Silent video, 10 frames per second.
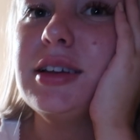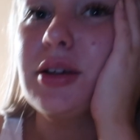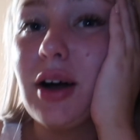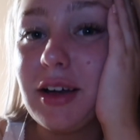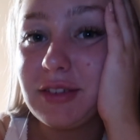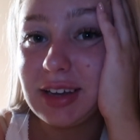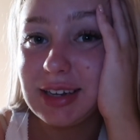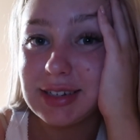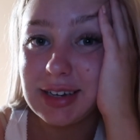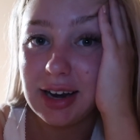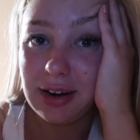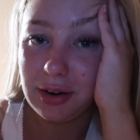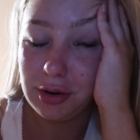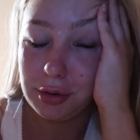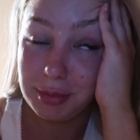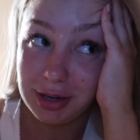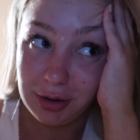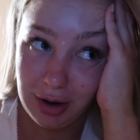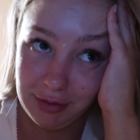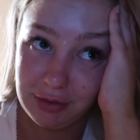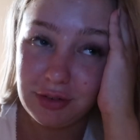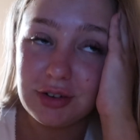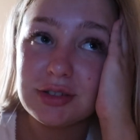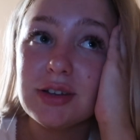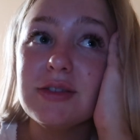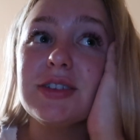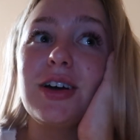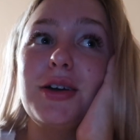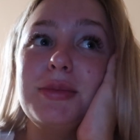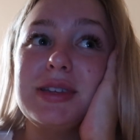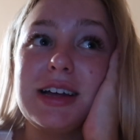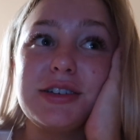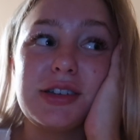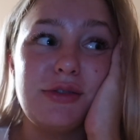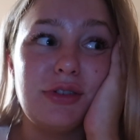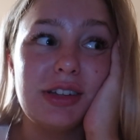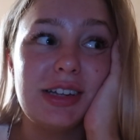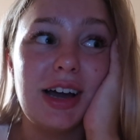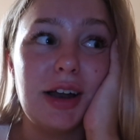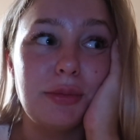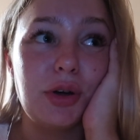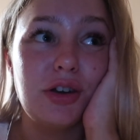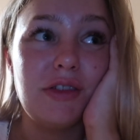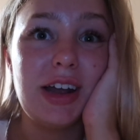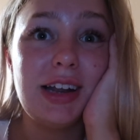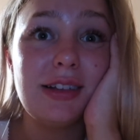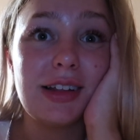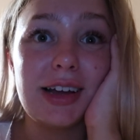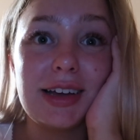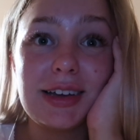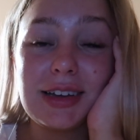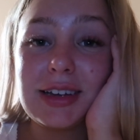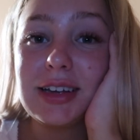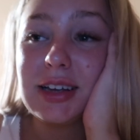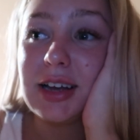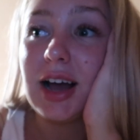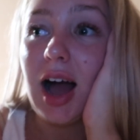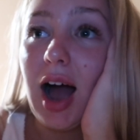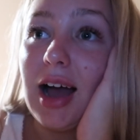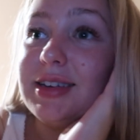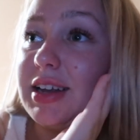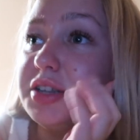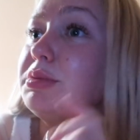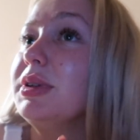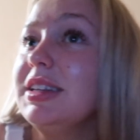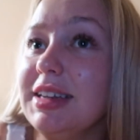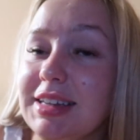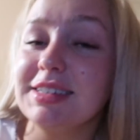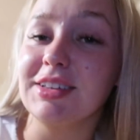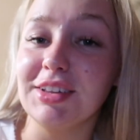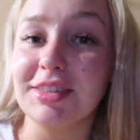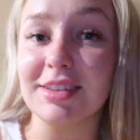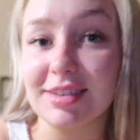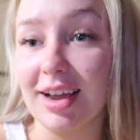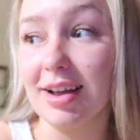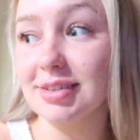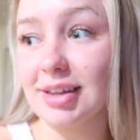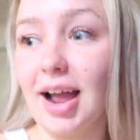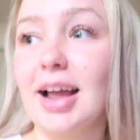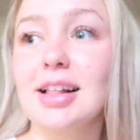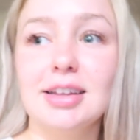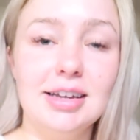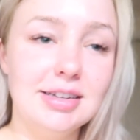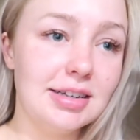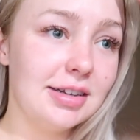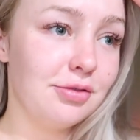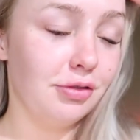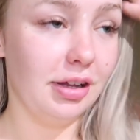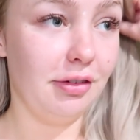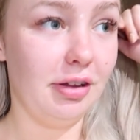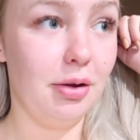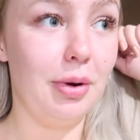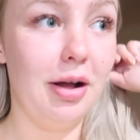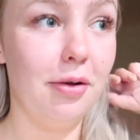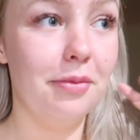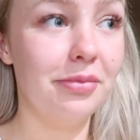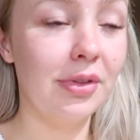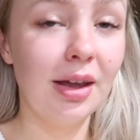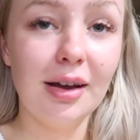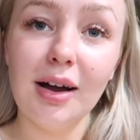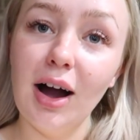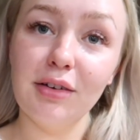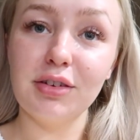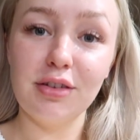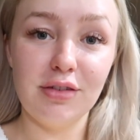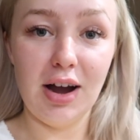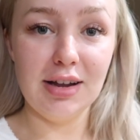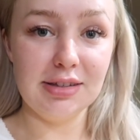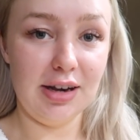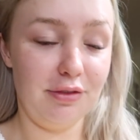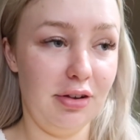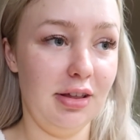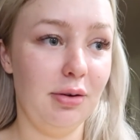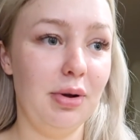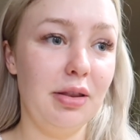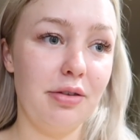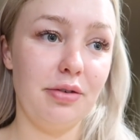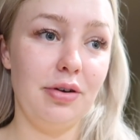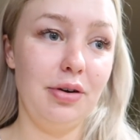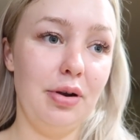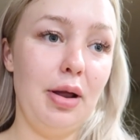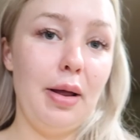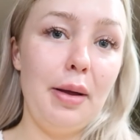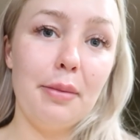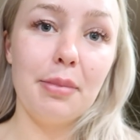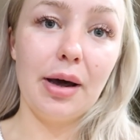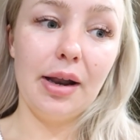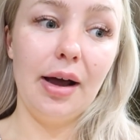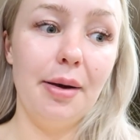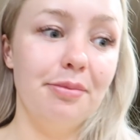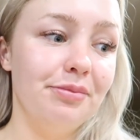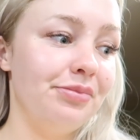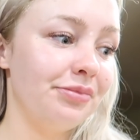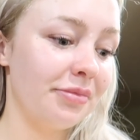not having internet at home and not having phone service at home is actually really unmotivating. Like, I desperately need to clean this house. Like, I cleaned it really, really well after the fires and everything went through. But I